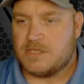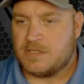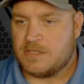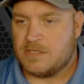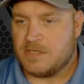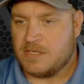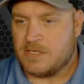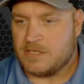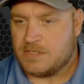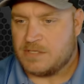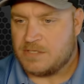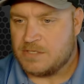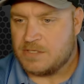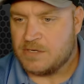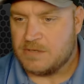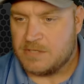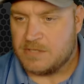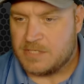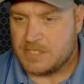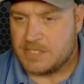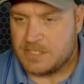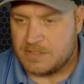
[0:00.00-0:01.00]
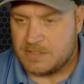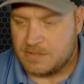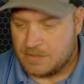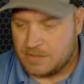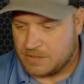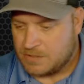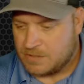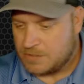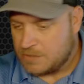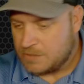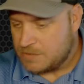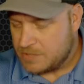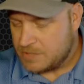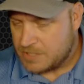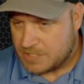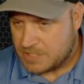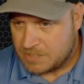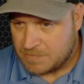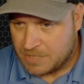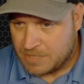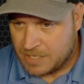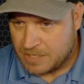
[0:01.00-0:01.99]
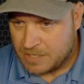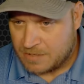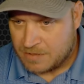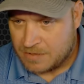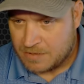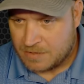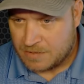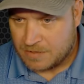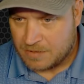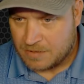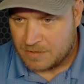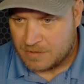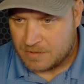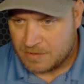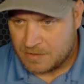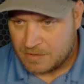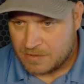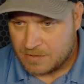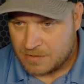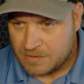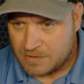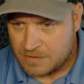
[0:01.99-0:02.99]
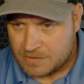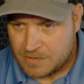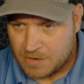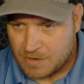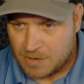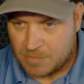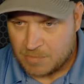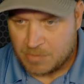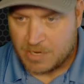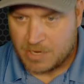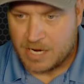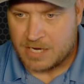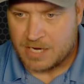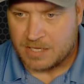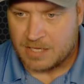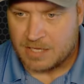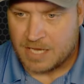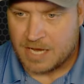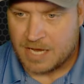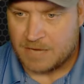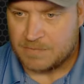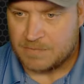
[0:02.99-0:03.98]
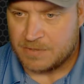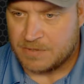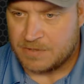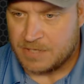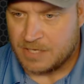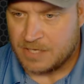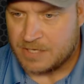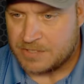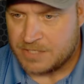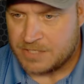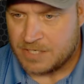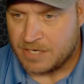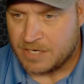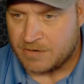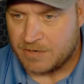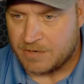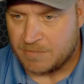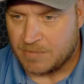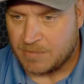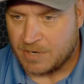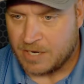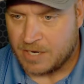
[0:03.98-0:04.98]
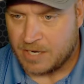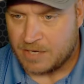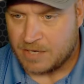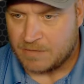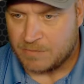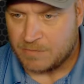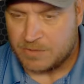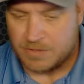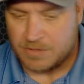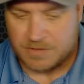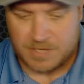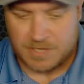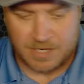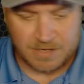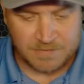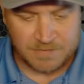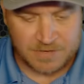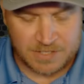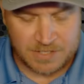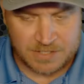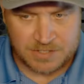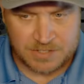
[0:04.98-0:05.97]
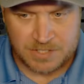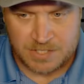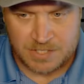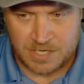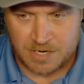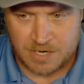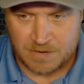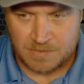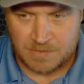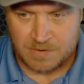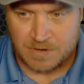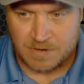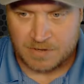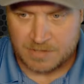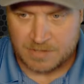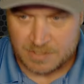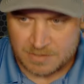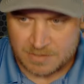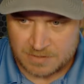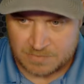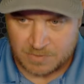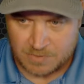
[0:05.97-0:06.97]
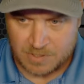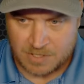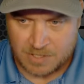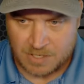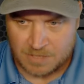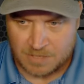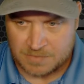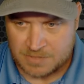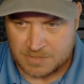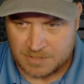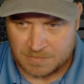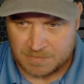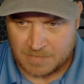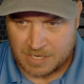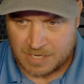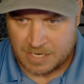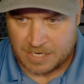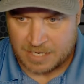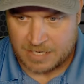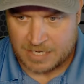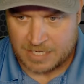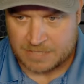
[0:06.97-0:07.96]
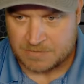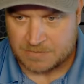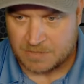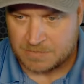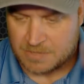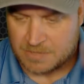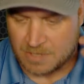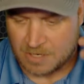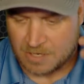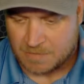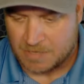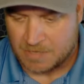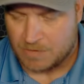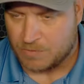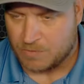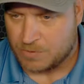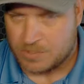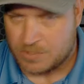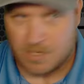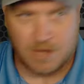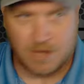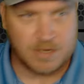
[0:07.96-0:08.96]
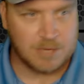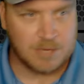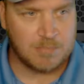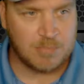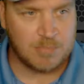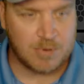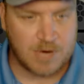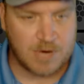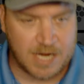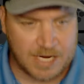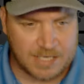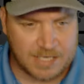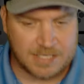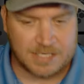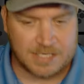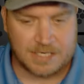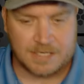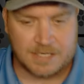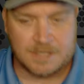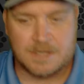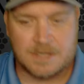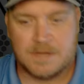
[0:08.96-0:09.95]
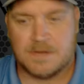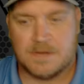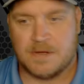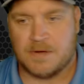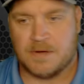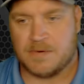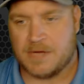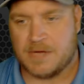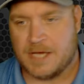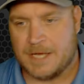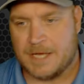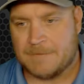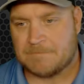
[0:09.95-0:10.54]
Susie Smith, does her brand align with the engineering brand? When you think of an engineer, this is what comes to mind. That's what I'm talking about when we're talking branding. Okay.